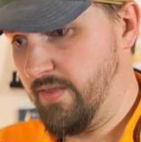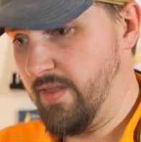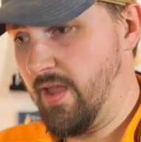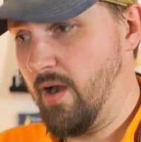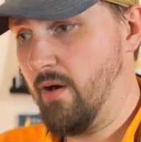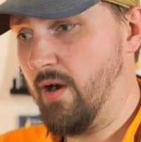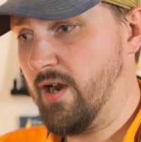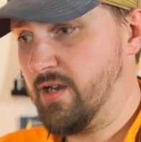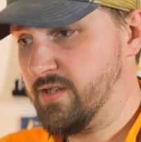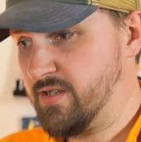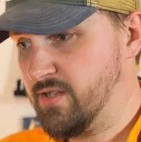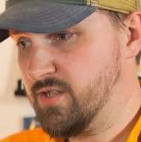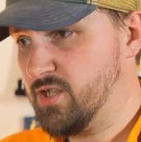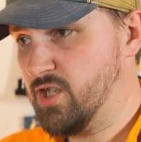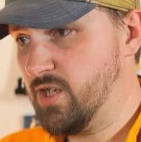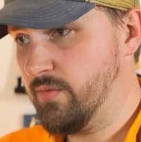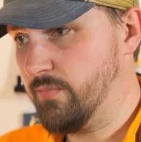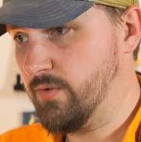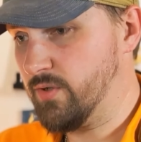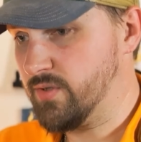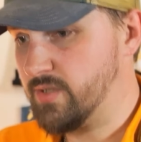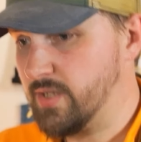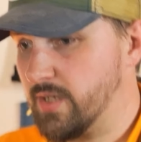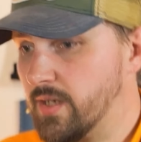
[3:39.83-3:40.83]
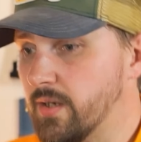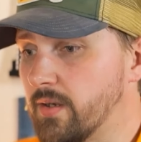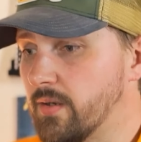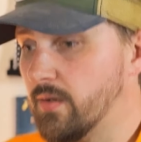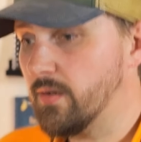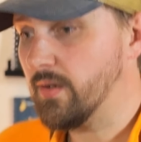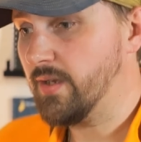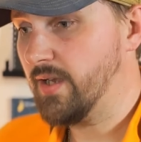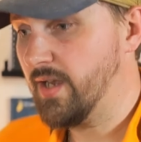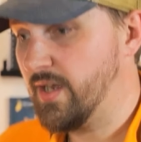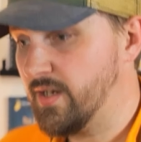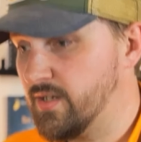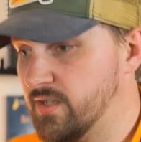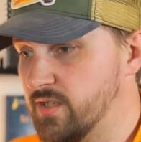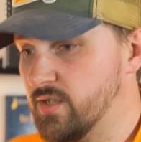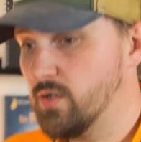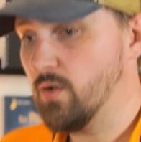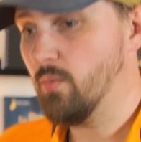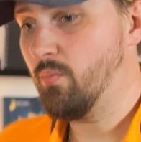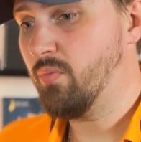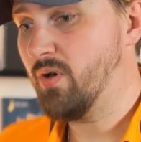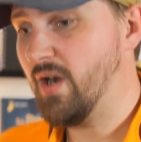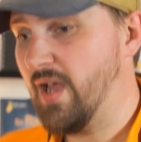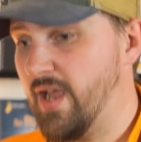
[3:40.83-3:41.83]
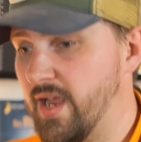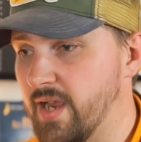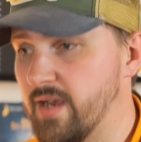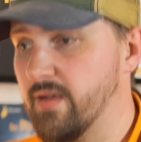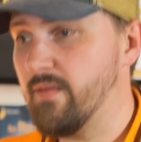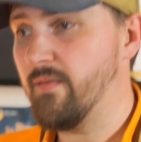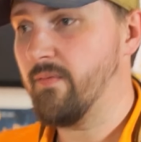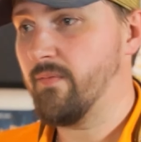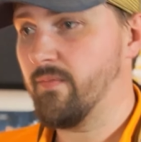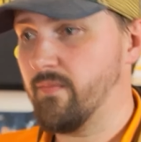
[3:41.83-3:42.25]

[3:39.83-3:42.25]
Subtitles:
there are the sheet music and you play.